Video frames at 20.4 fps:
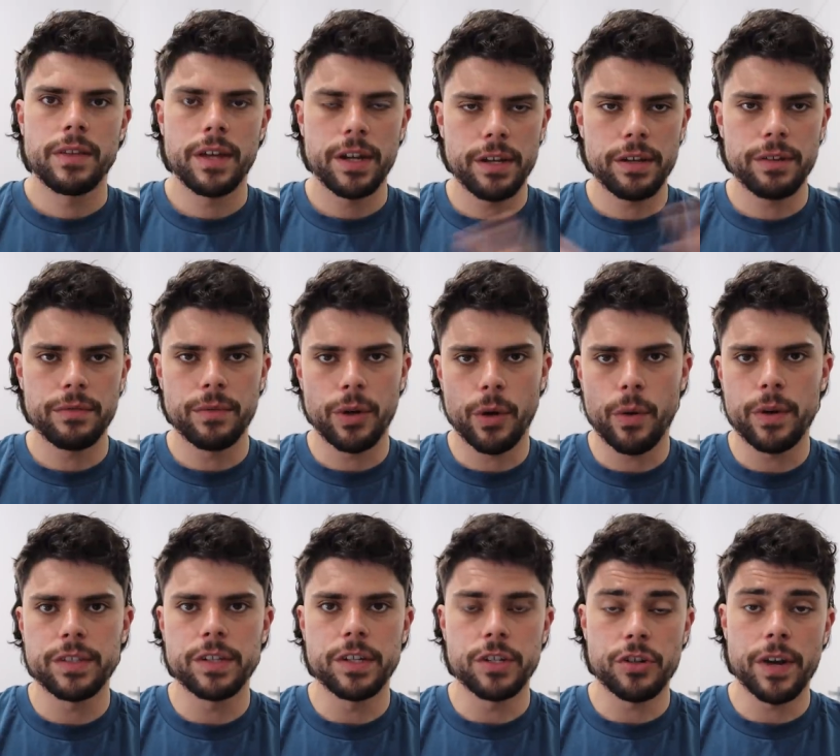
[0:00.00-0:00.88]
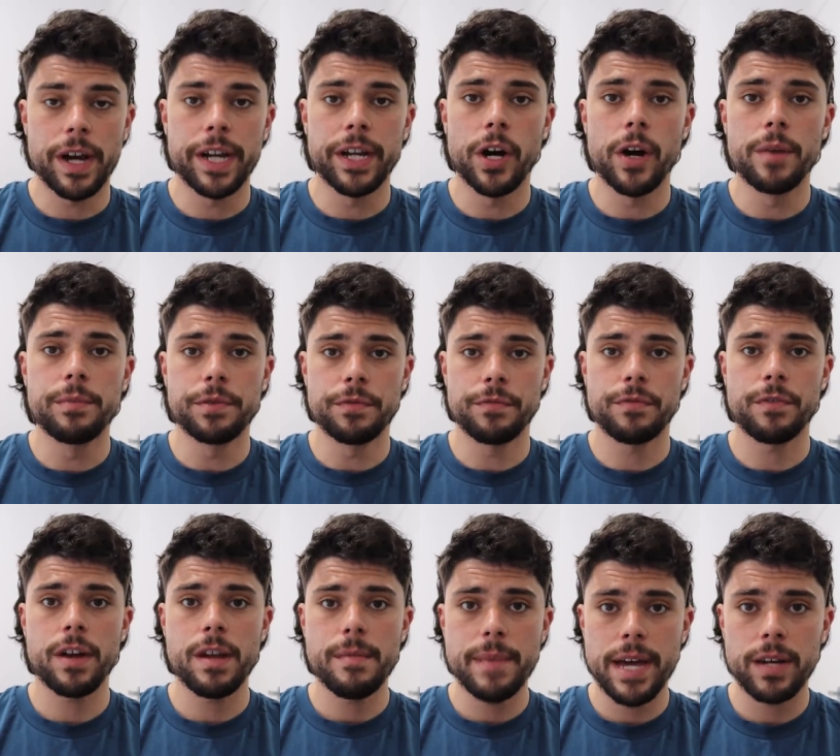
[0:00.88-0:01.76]
Then he requested a trade home to
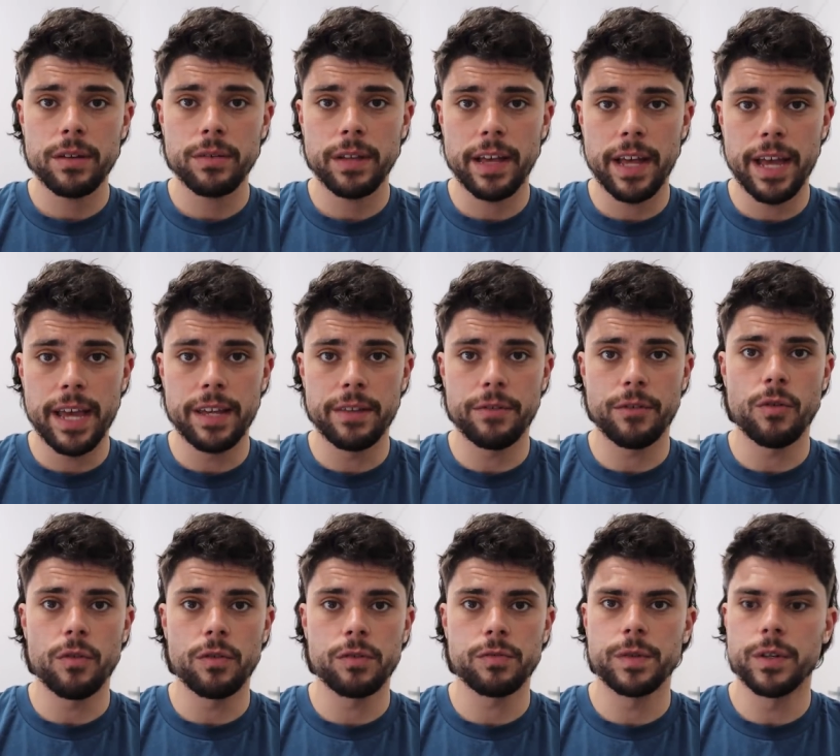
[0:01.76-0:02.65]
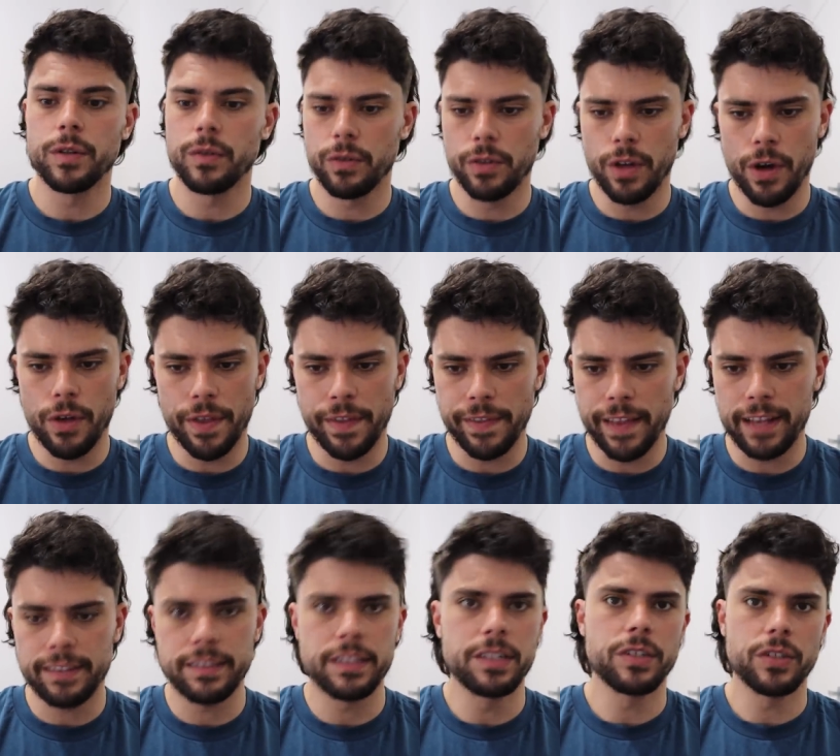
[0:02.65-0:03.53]
Fremantle, and of course, we all know that
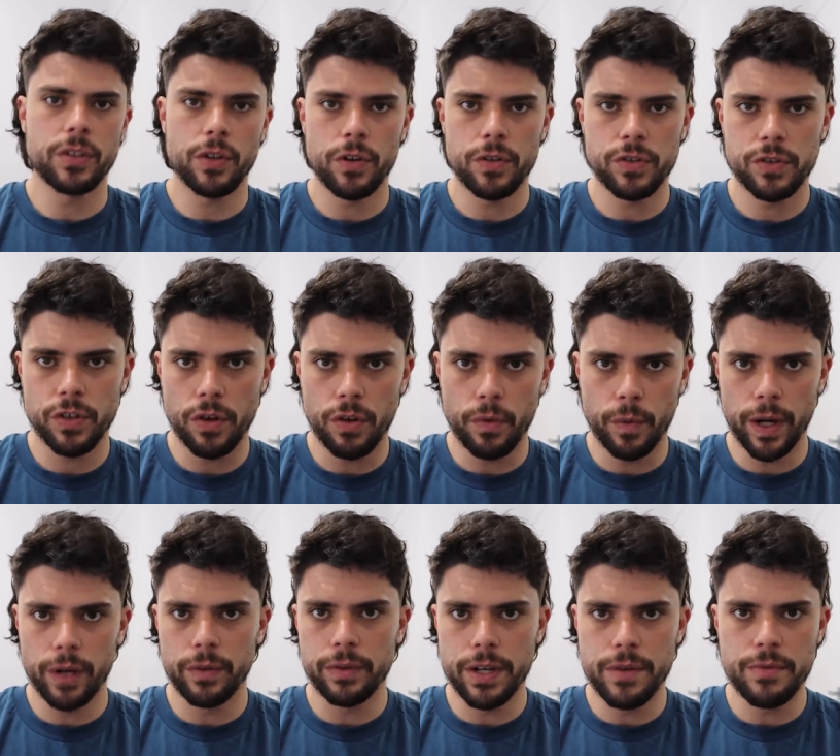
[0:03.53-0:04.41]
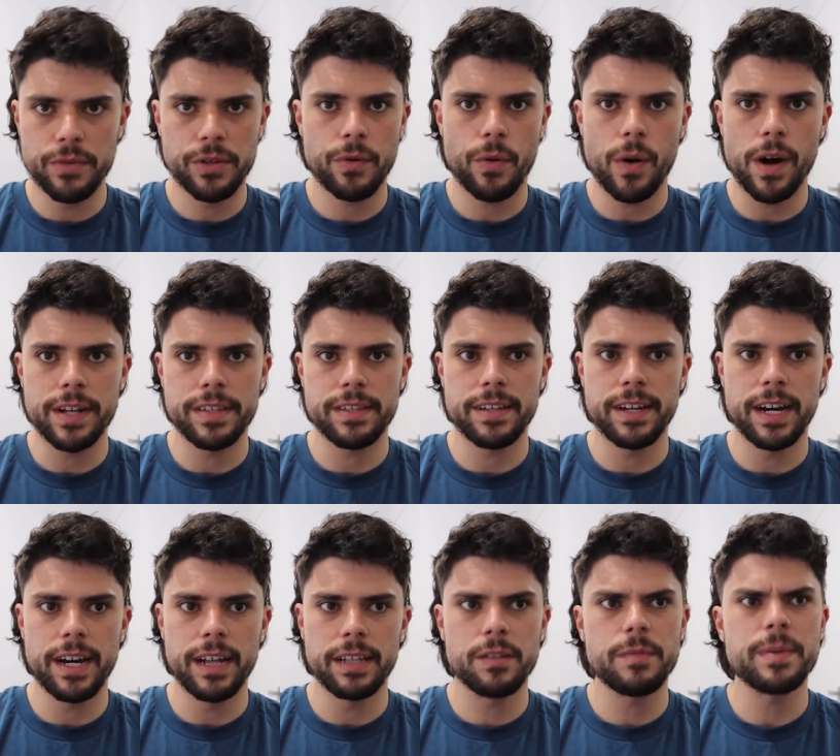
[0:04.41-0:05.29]
that didn't go so well. And he was quite
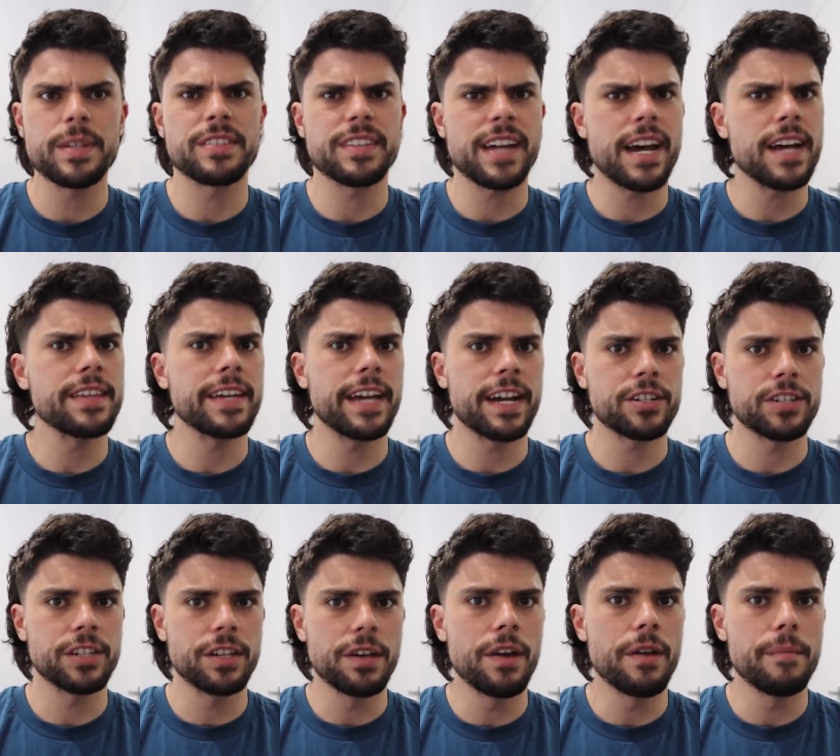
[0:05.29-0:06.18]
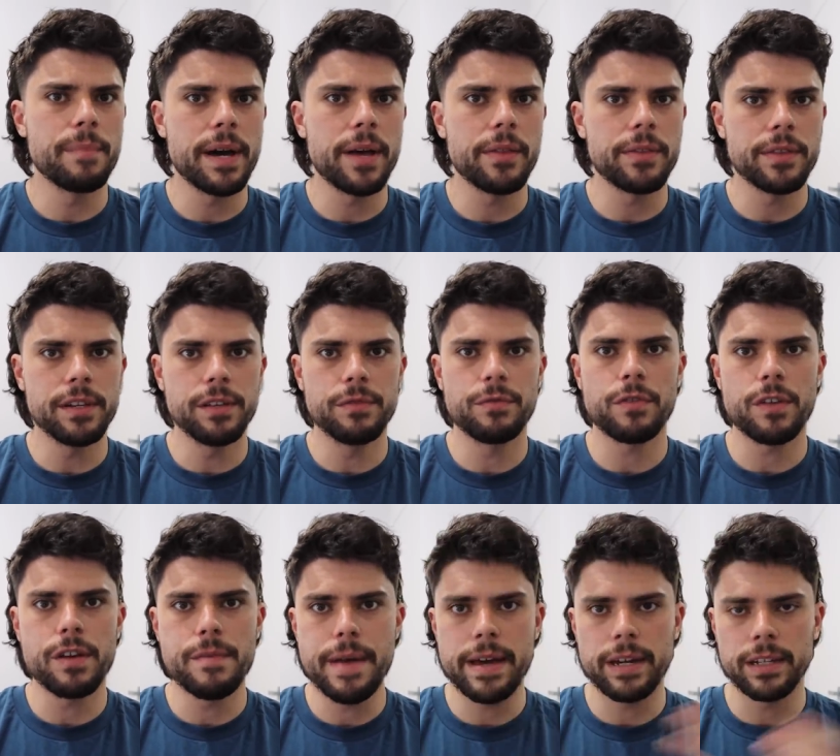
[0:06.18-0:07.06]
uh, a little bit scathing actually about the
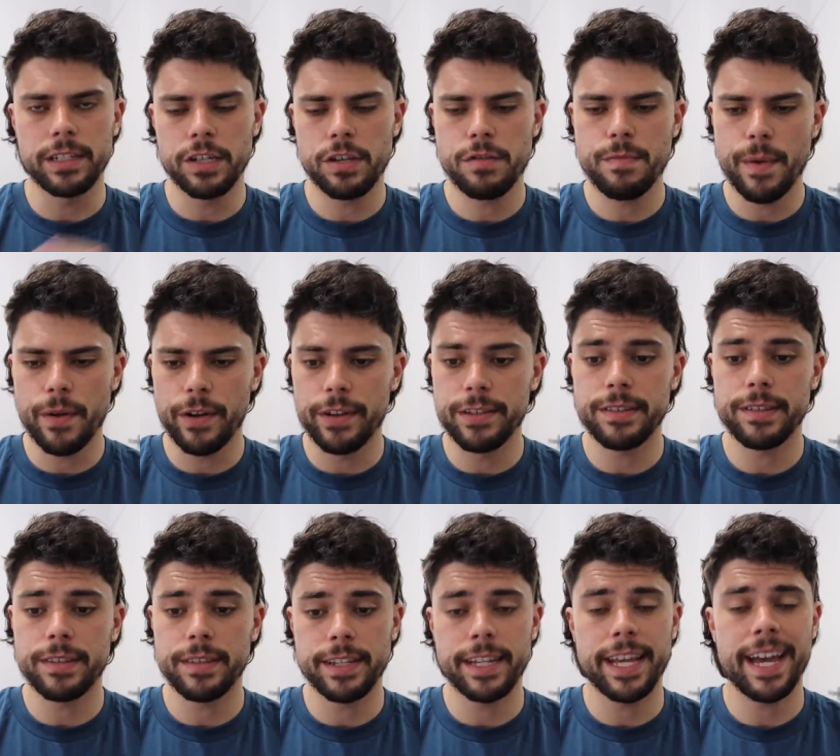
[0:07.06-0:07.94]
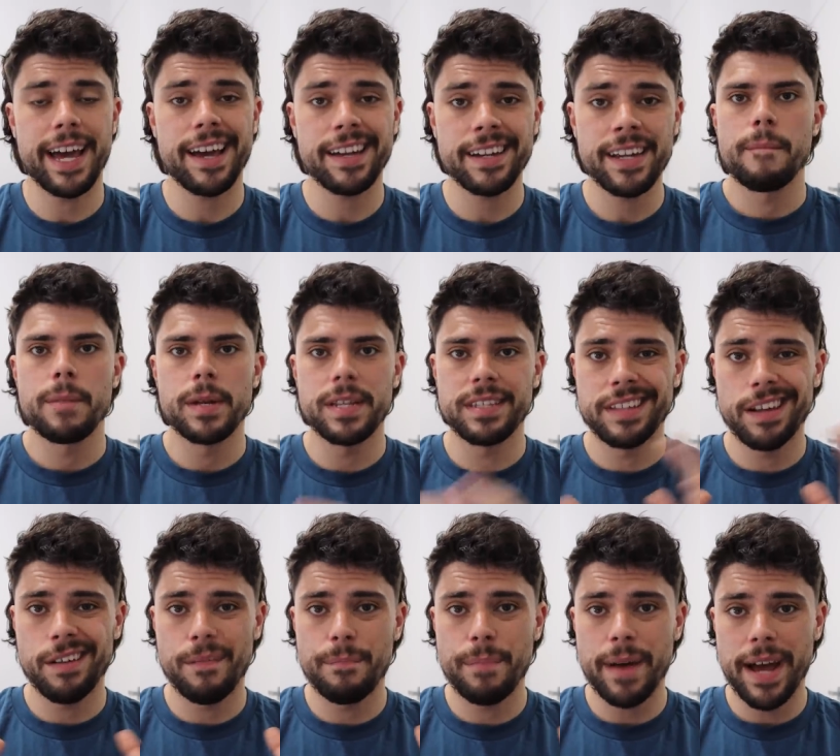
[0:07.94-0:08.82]
Fremantle experience that he had. But he's
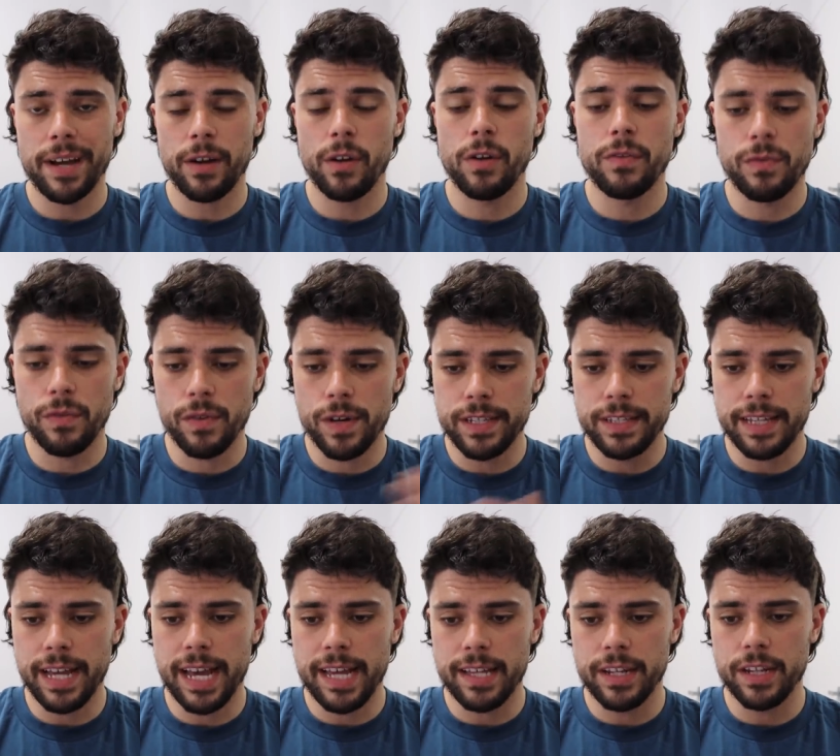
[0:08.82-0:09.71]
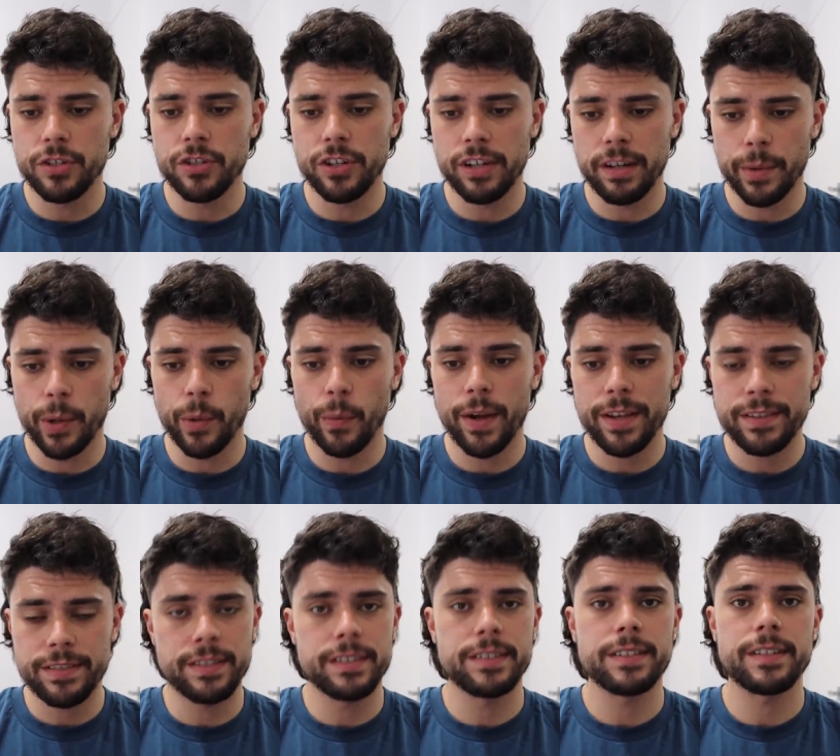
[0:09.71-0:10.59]
now back over east at GW
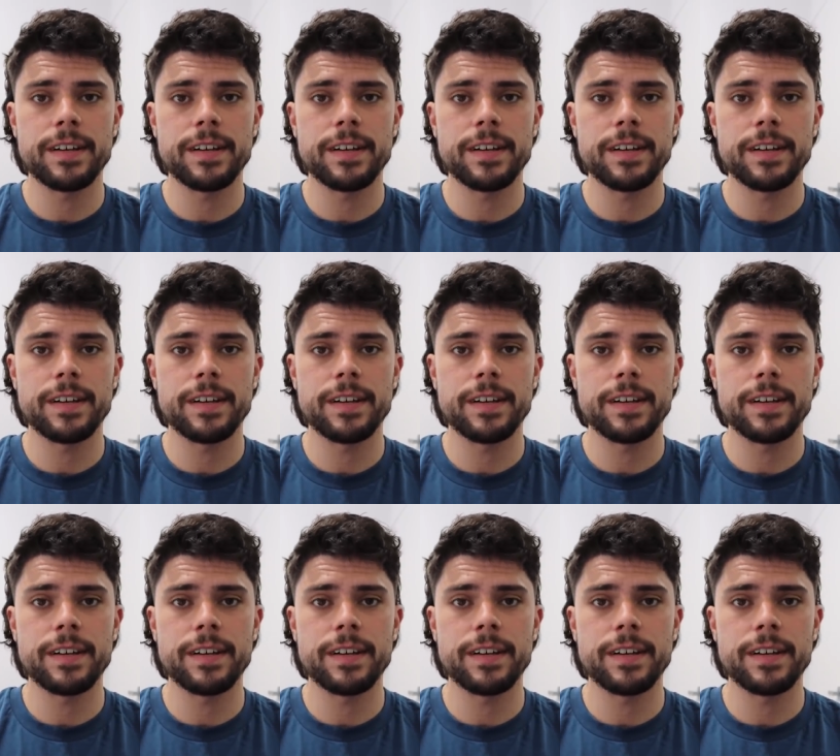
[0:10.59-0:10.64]
West this